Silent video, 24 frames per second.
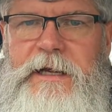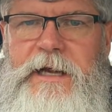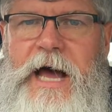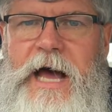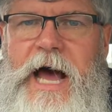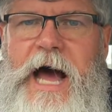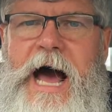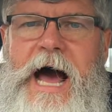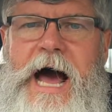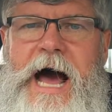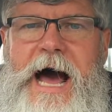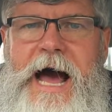
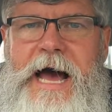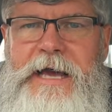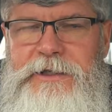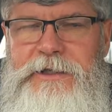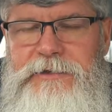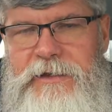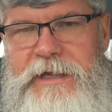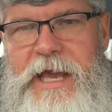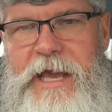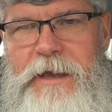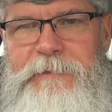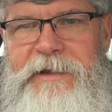Ah,
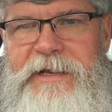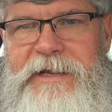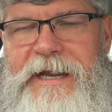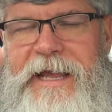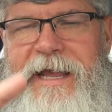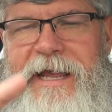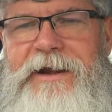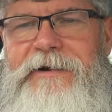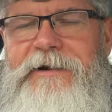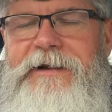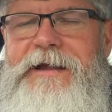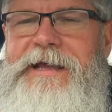you came in
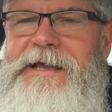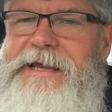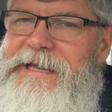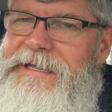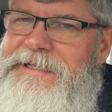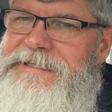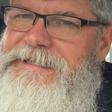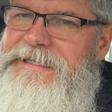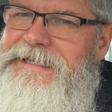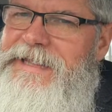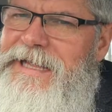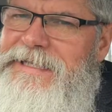later.
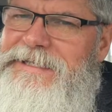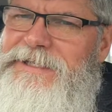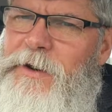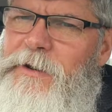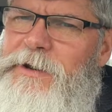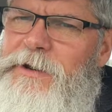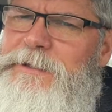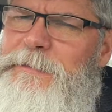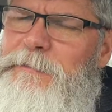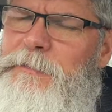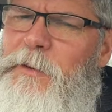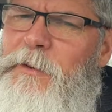See, that's
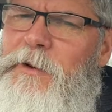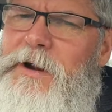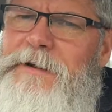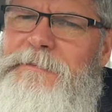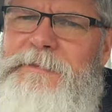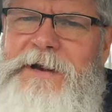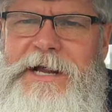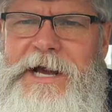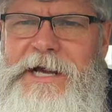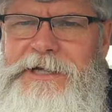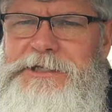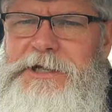always important,
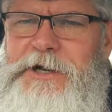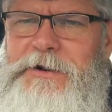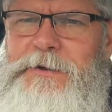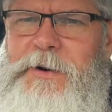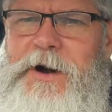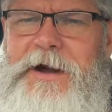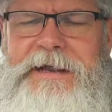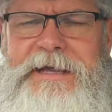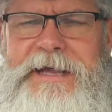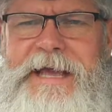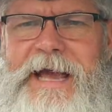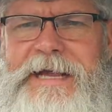Menage a
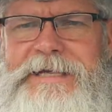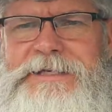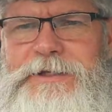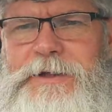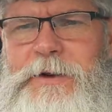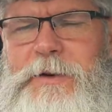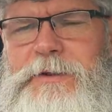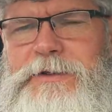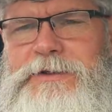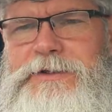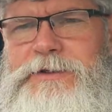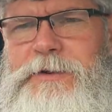Croix, to catch
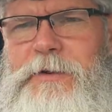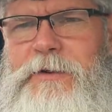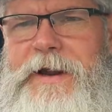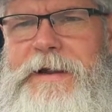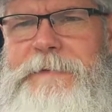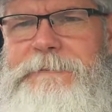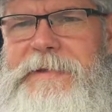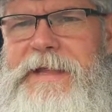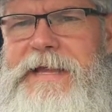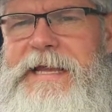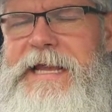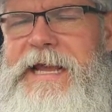the whole
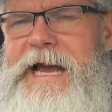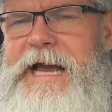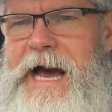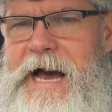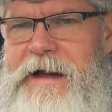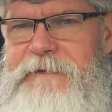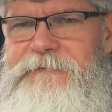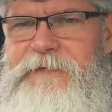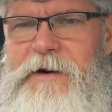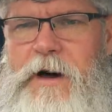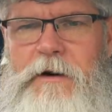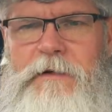story.
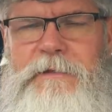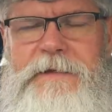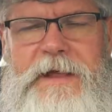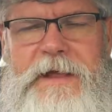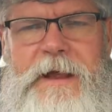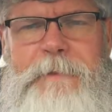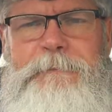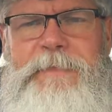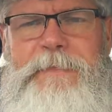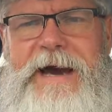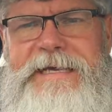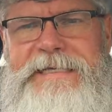I followed that
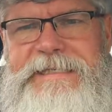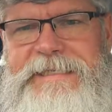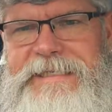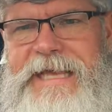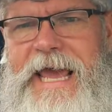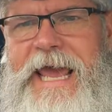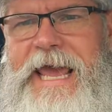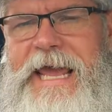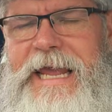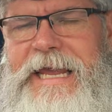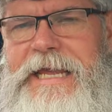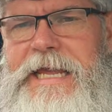up by
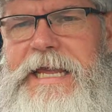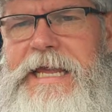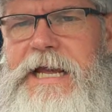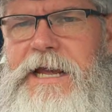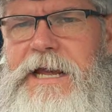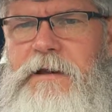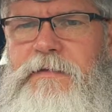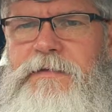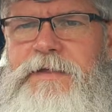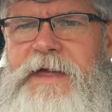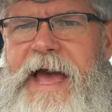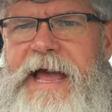saying
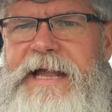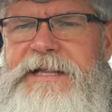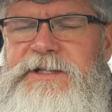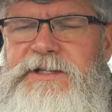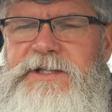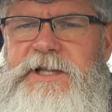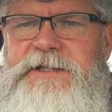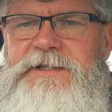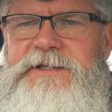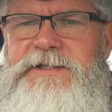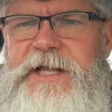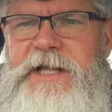that
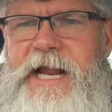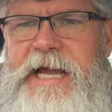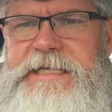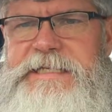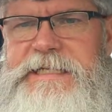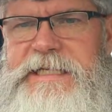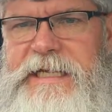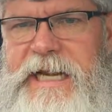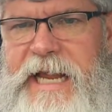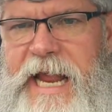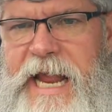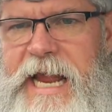since the
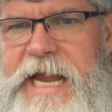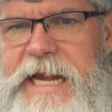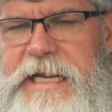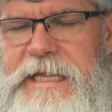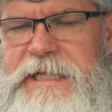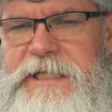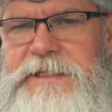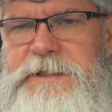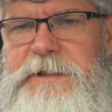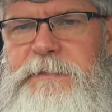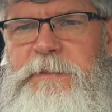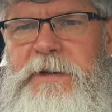
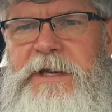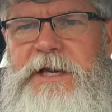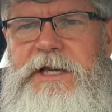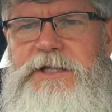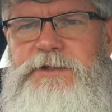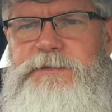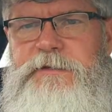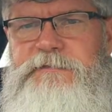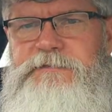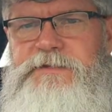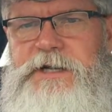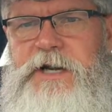1980s,
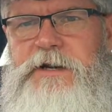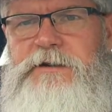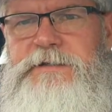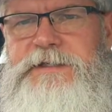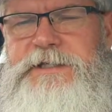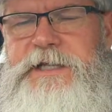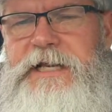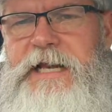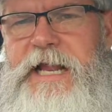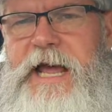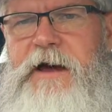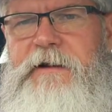because we've
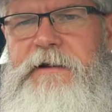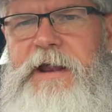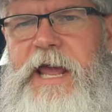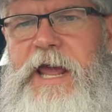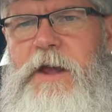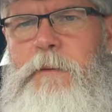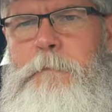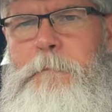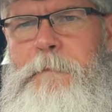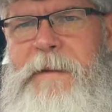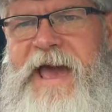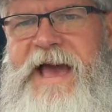generously allowed
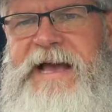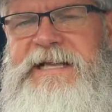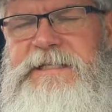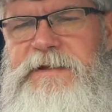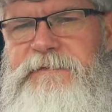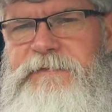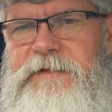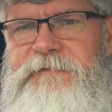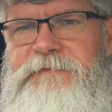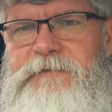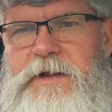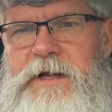a
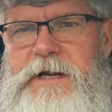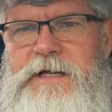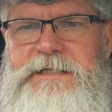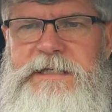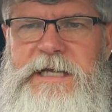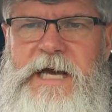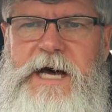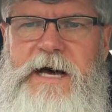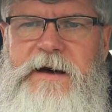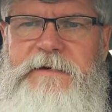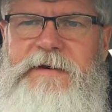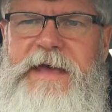massive influx
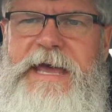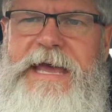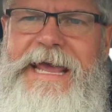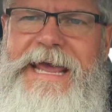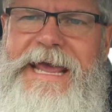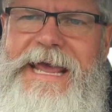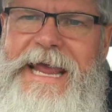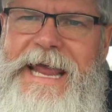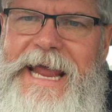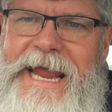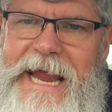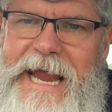of
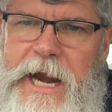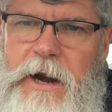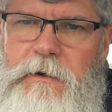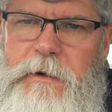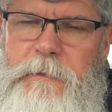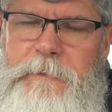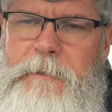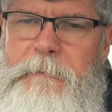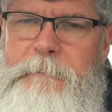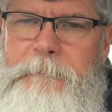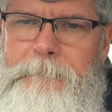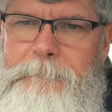
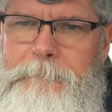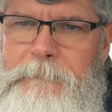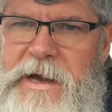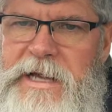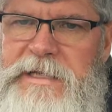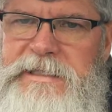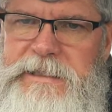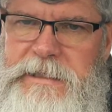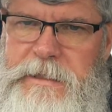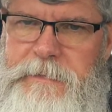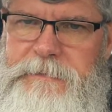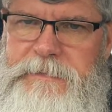Arab
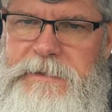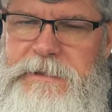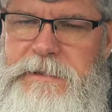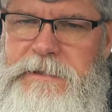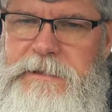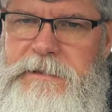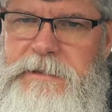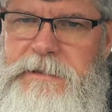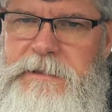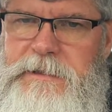Muslims